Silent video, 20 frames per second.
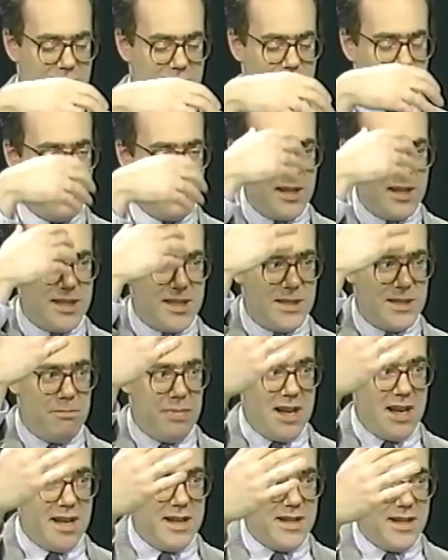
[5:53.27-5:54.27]

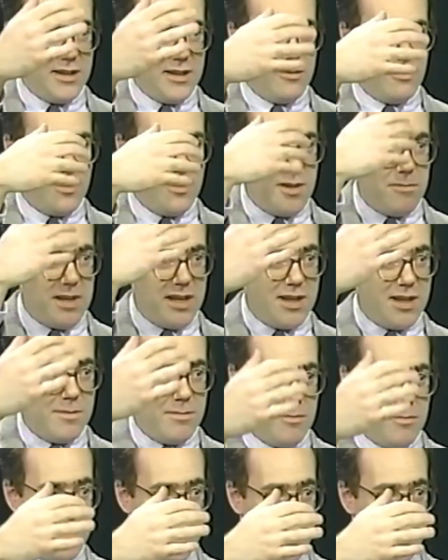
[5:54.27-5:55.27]
corresponding ornament
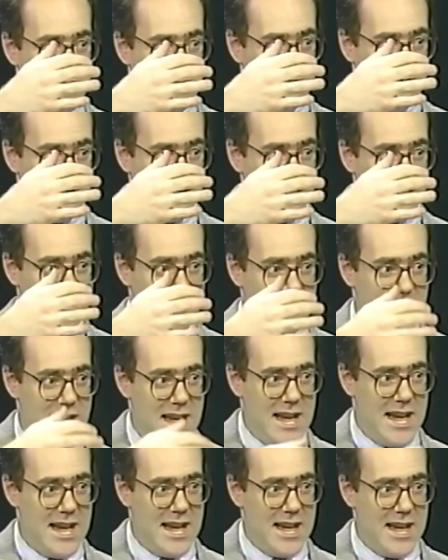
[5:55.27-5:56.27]
up above.
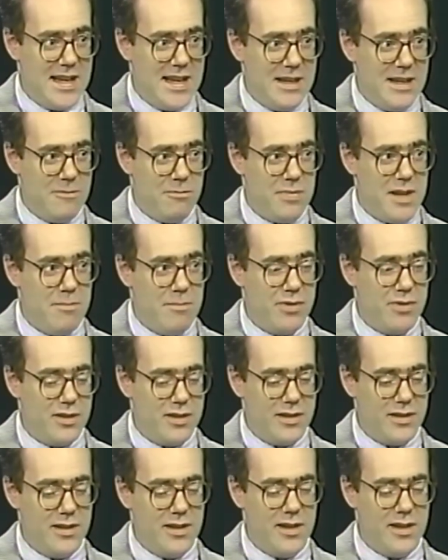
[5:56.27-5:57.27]
And
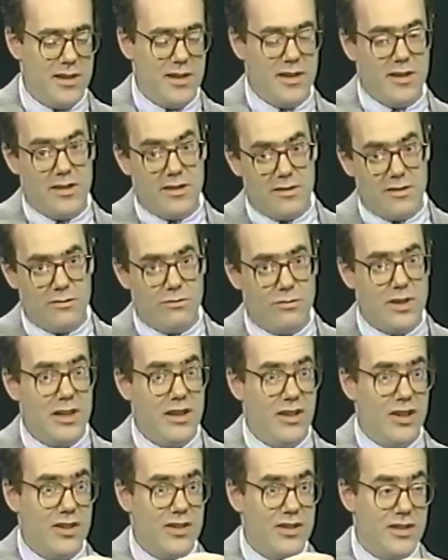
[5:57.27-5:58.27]
people
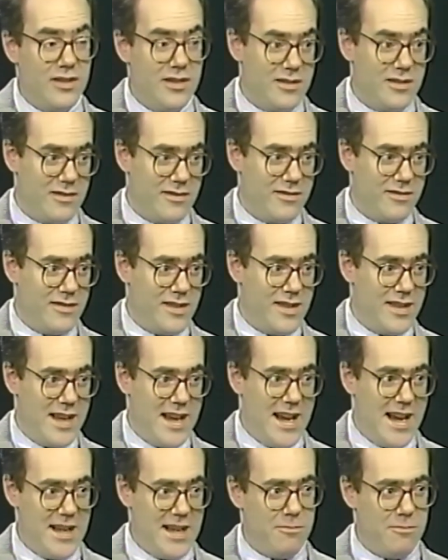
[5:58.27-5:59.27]
would look for
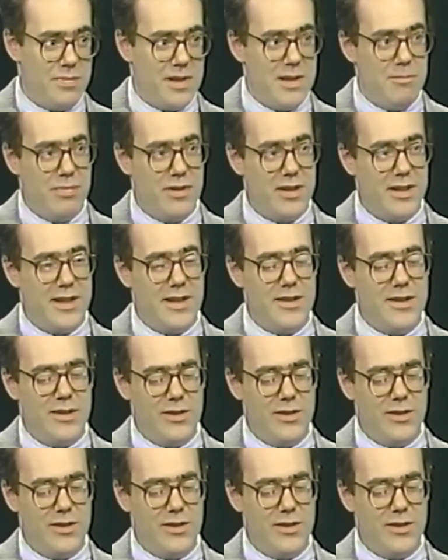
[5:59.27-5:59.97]
that. People are